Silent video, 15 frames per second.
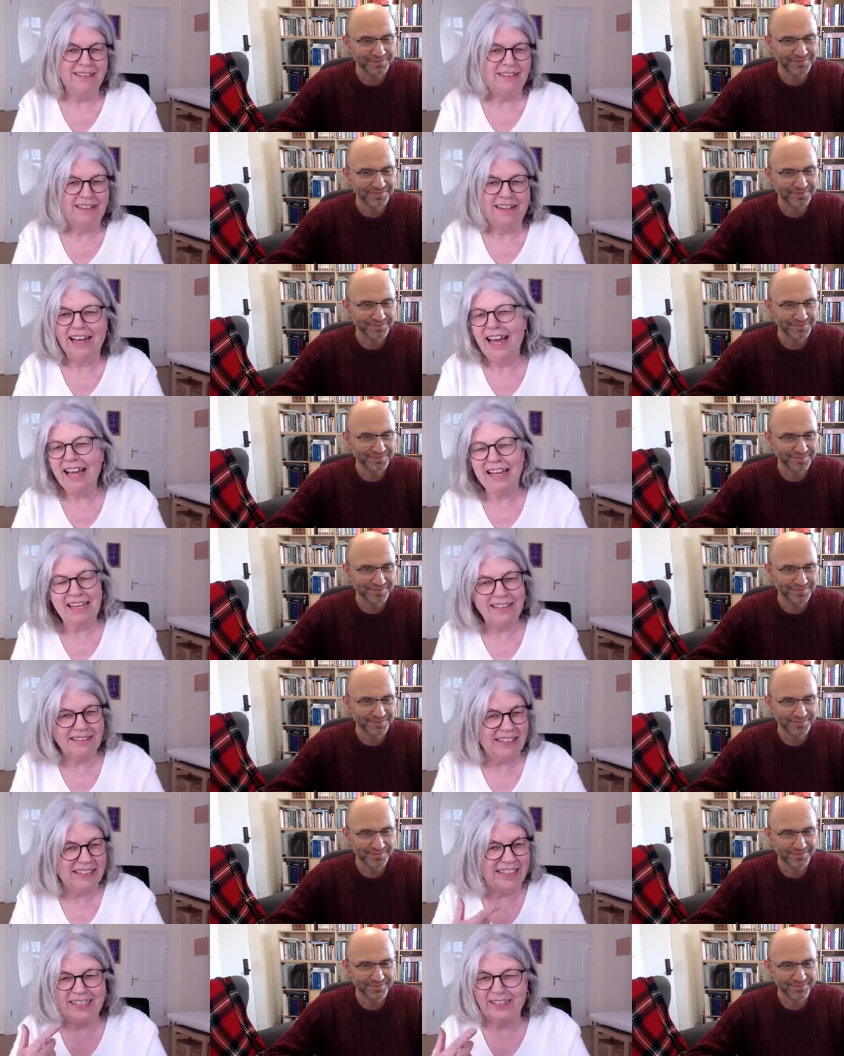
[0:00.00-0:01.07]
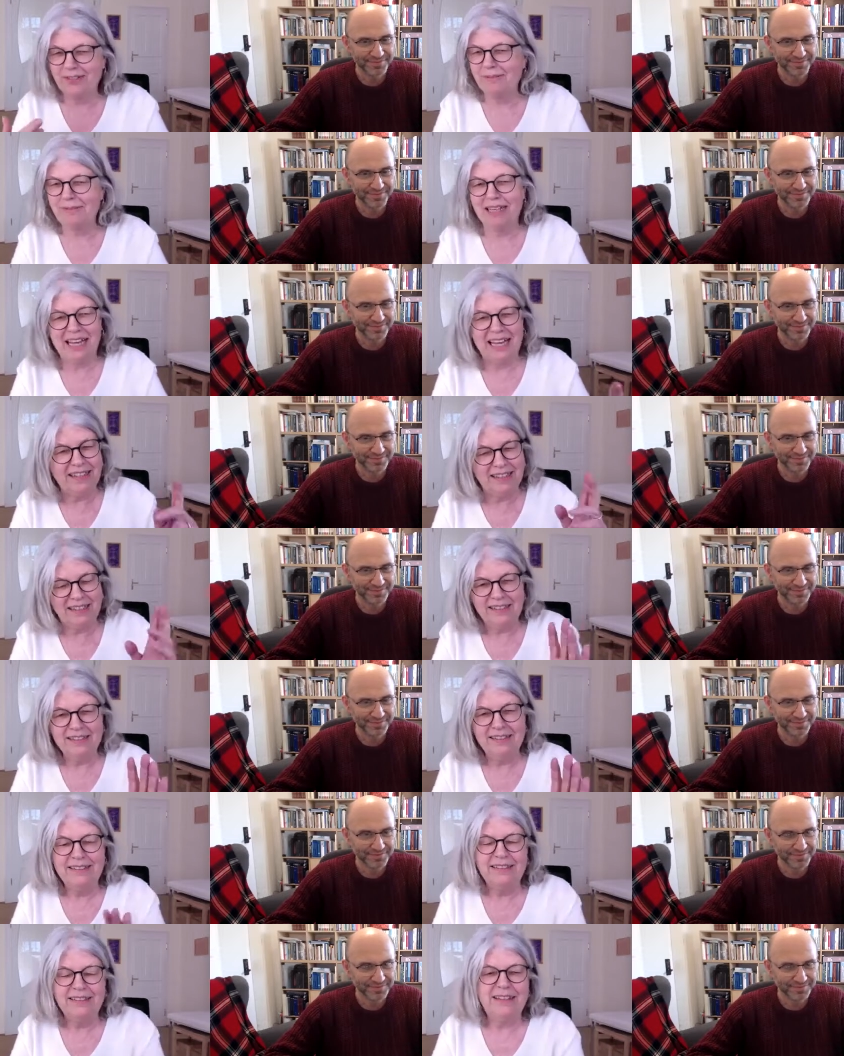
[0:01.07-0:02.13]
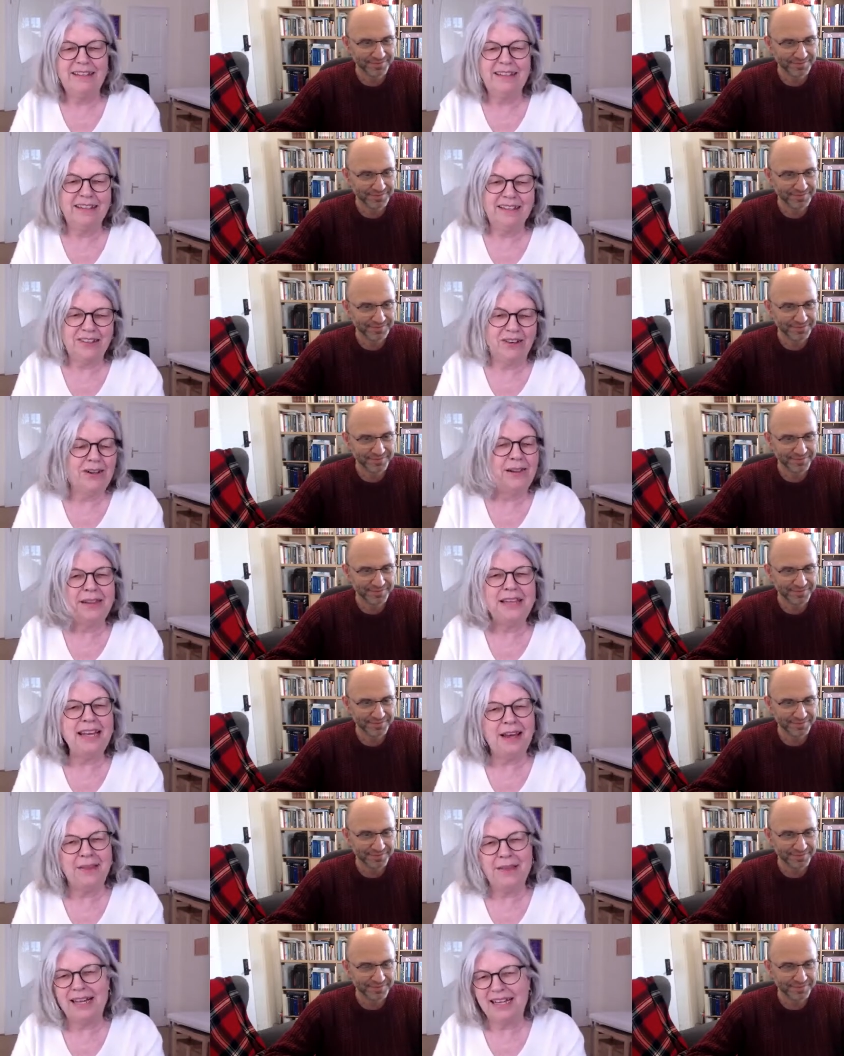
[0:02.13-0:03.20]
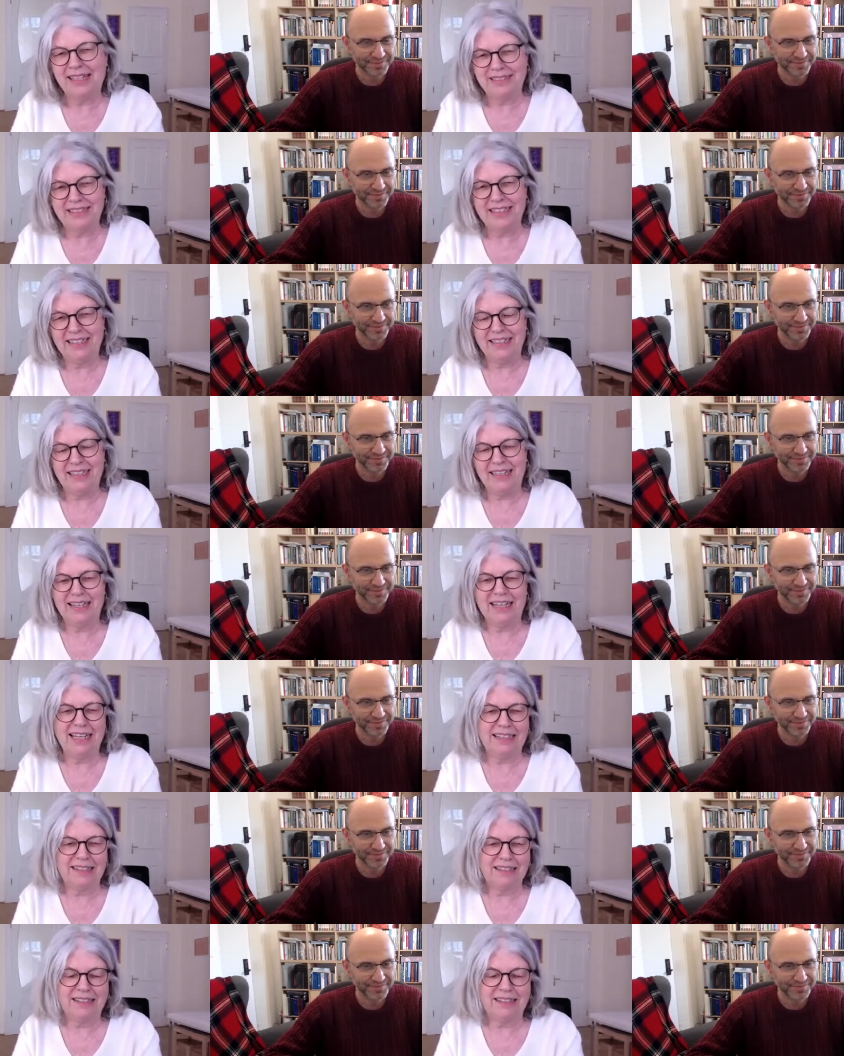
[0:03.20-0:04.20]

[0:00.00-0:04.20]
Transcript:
Speaker 1: like arsenicum, like uh, all the other uh,